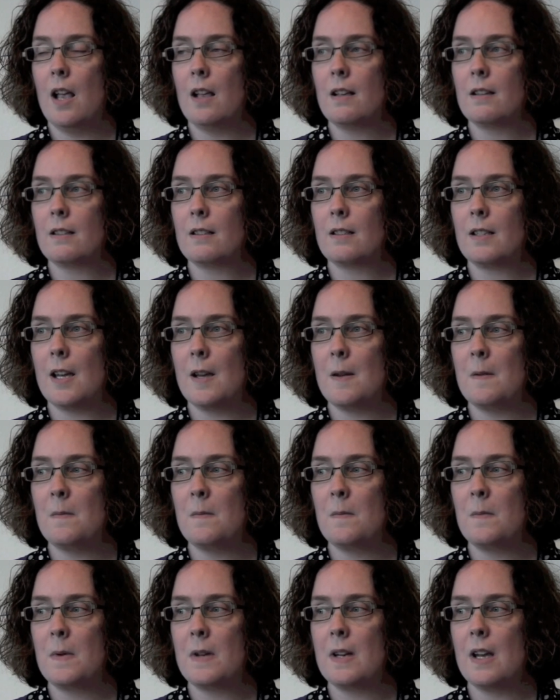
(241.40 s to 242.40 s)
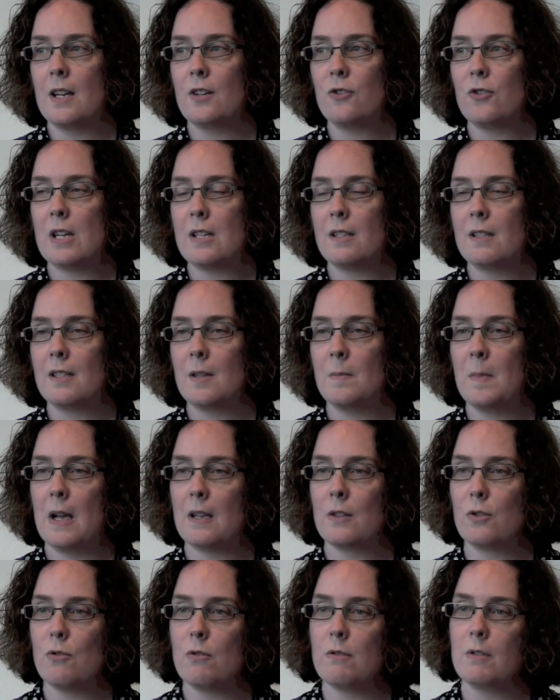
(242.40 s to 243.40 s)
It's been interesting to
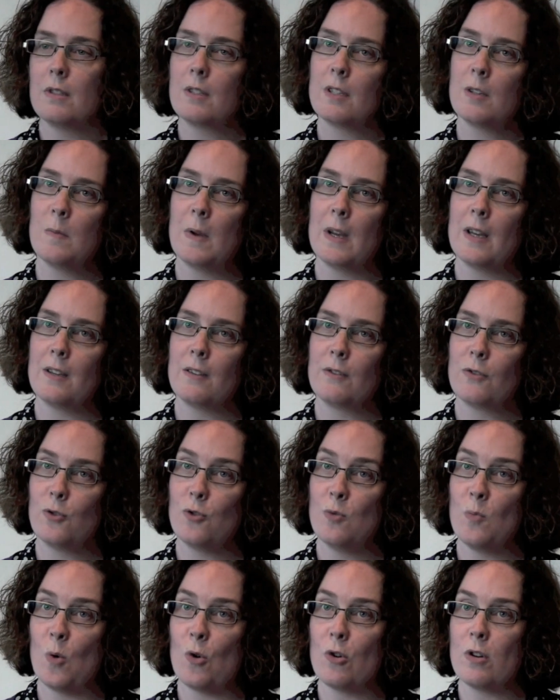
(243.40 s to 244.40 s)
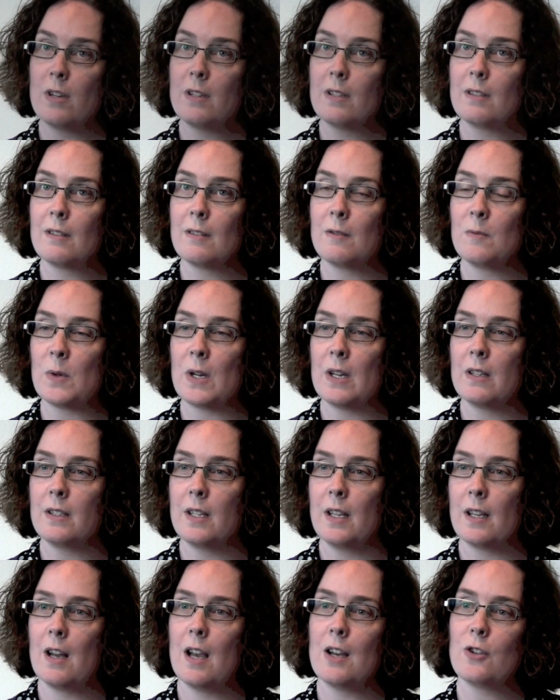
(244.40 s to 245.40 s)
pass it on to my two boys because
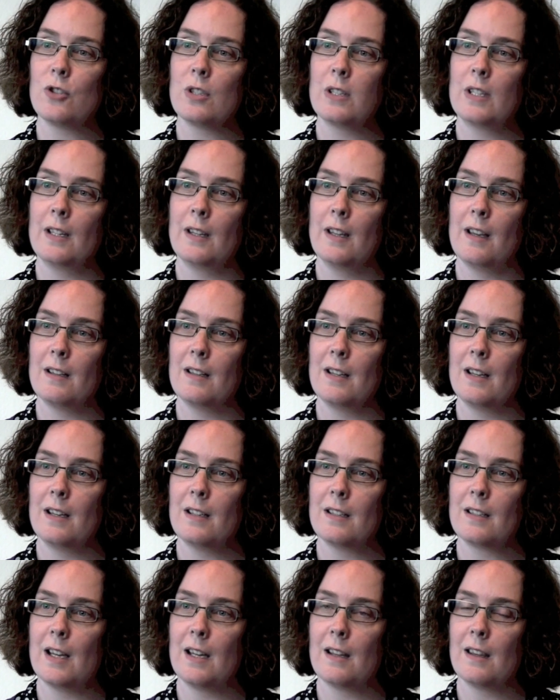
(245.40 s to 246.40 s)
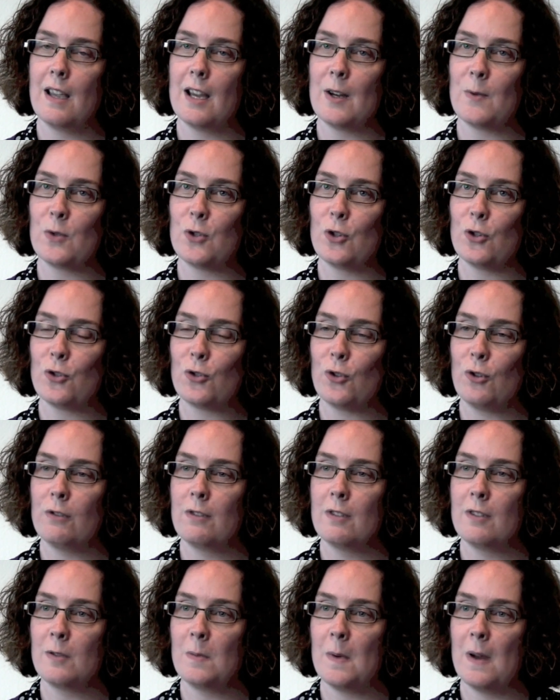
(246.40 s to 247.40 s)
they're actually learning sign language at
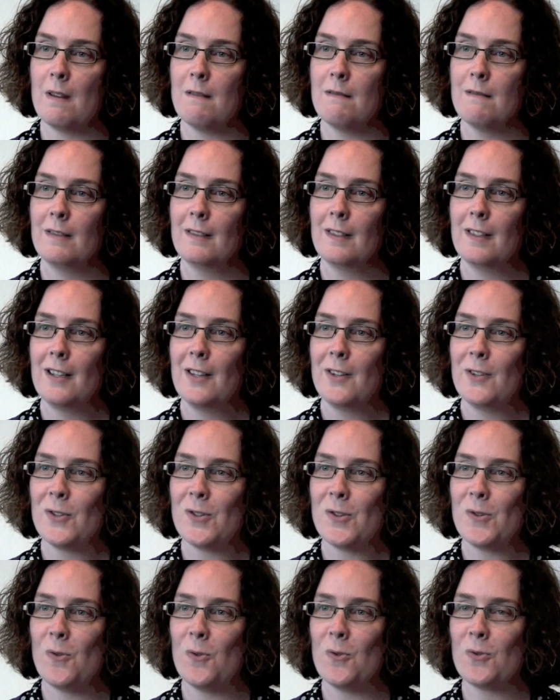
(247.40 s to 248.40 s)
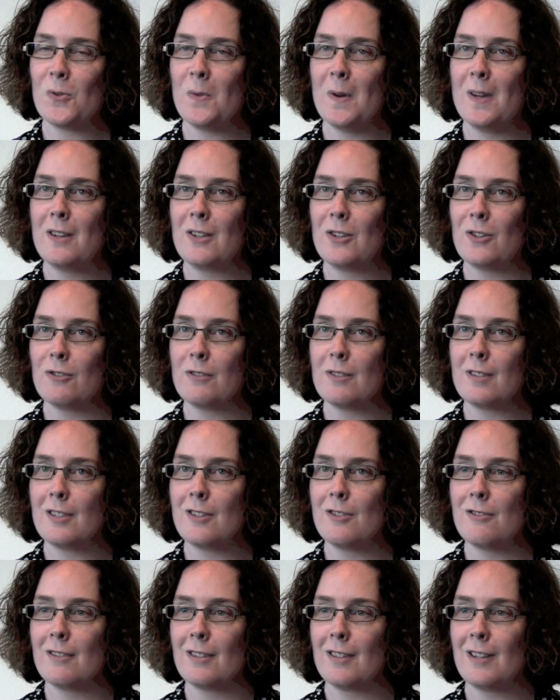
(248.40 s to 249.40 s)
school as well, so it was quite good
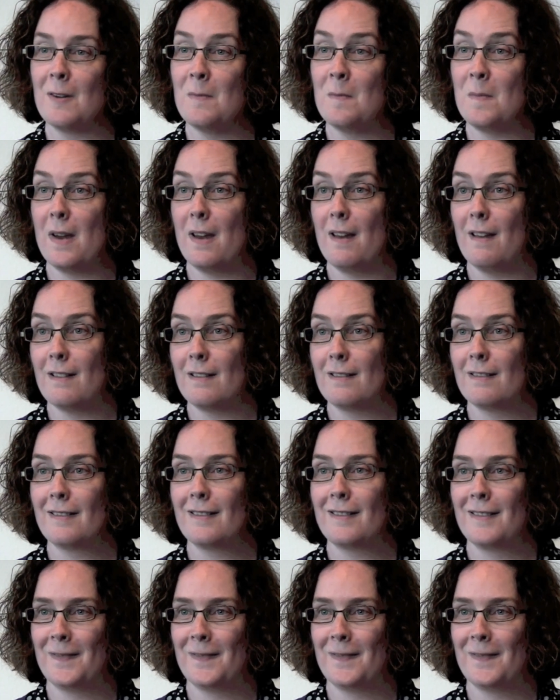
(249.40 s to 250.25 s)
to compare.